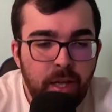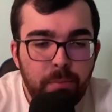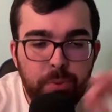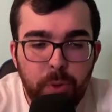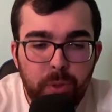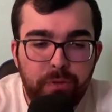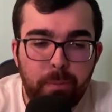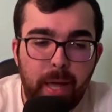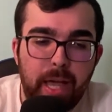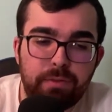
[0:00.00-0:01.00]
Beautiful
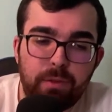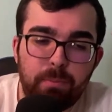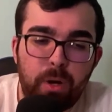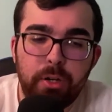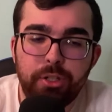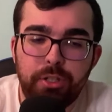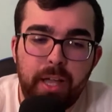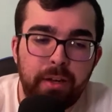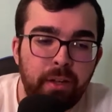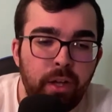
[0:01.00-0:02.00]
pass from
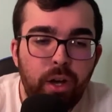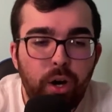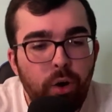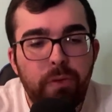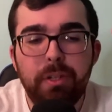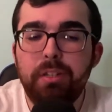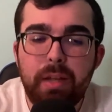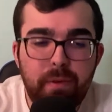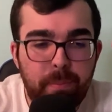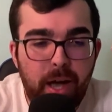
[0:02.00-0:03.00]
Marchand over to
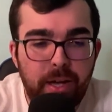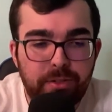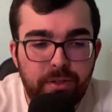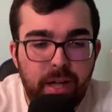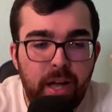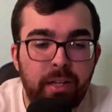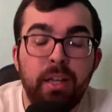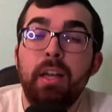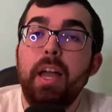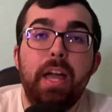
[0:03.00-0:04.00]
David Pastrnak,
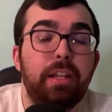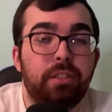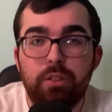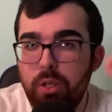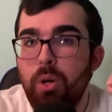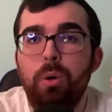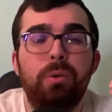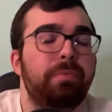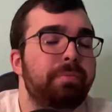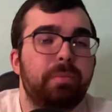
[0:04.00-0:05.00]
and it's a
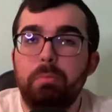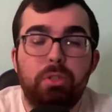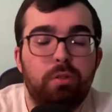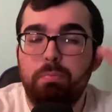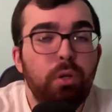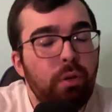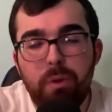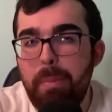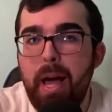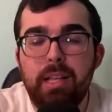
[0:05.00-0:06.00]
goal. Just beautiful
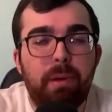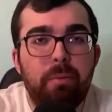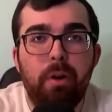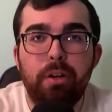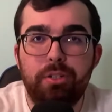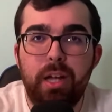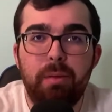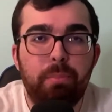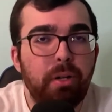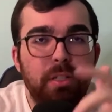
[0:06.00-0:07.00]
pass by
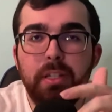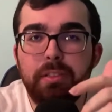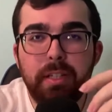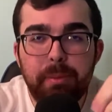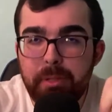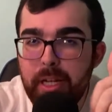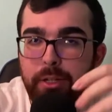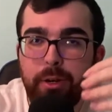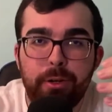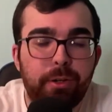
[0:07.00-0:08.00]
Marchand. Puts it into the empty net.
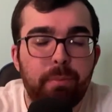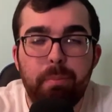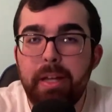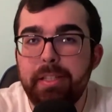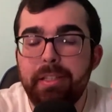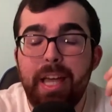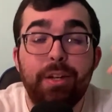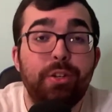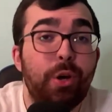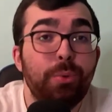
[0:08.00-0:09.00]
Carter Hart basically had
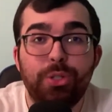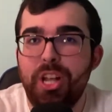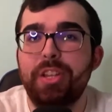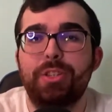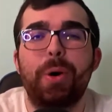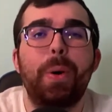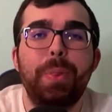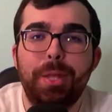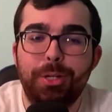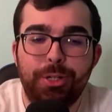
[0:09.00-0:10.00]
no chance on
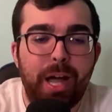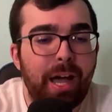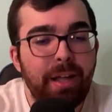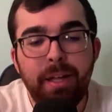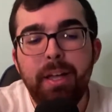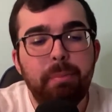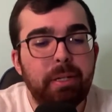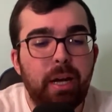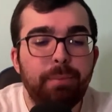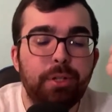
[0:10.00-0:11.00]
this shot.
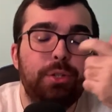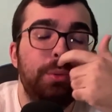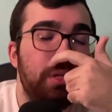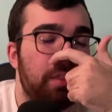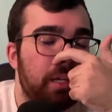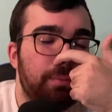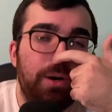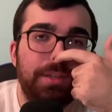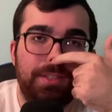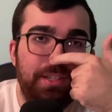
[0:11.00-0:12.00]
Becomes a 2-0
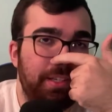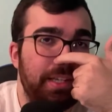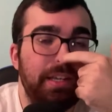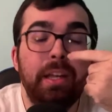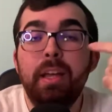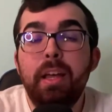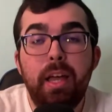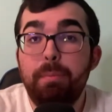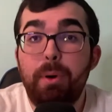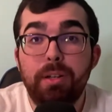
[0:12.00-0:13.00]
Boston lead.
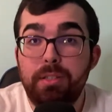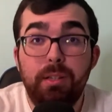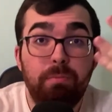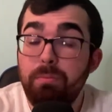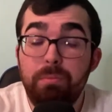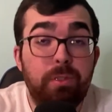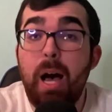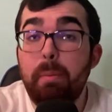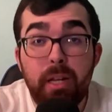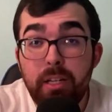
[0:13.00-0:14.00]
And Boston
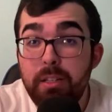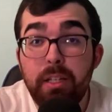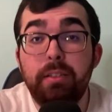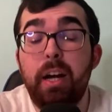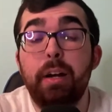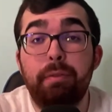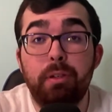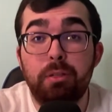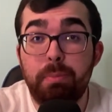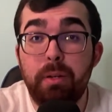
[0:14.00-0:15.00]
dominated the entire
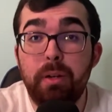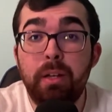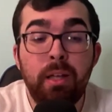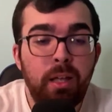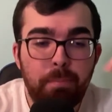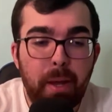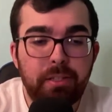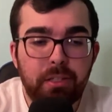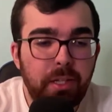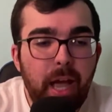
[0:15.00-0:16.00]
first period.
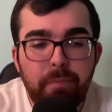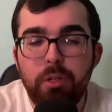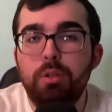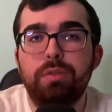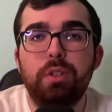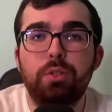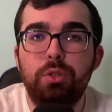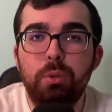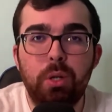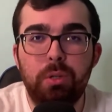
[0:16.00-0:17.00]
Basically, after those first
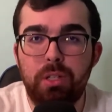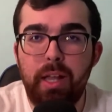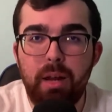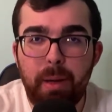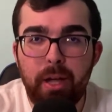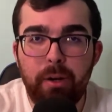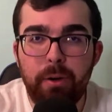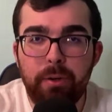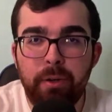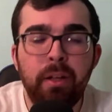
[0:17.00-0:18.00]
two goals allowed by
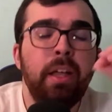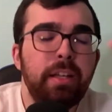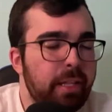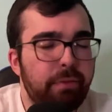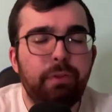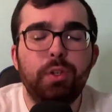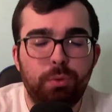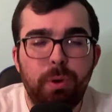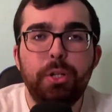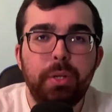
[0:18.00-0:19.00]
Carter Hart, yeah, the first
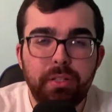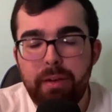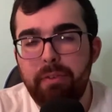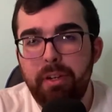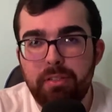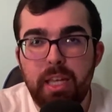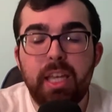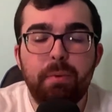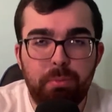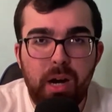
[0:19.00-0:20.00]
one, you can definitely say he
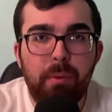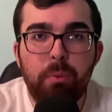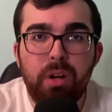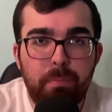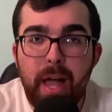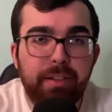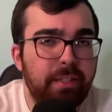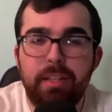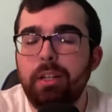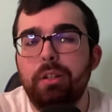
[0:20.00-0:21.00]
would probably want back. The
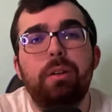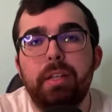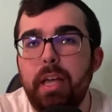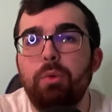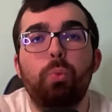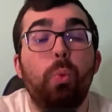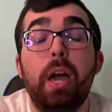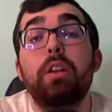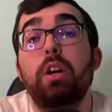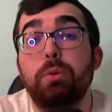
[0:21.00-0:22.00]
second goal, he had
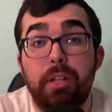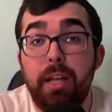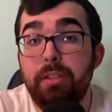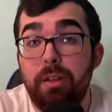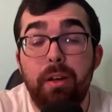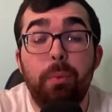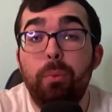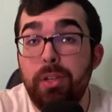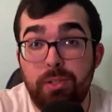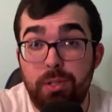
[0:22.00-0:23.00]
way no chance on
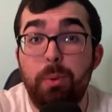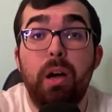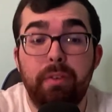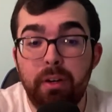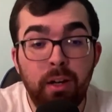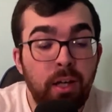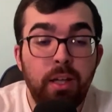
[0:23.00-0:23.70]
whatsoever.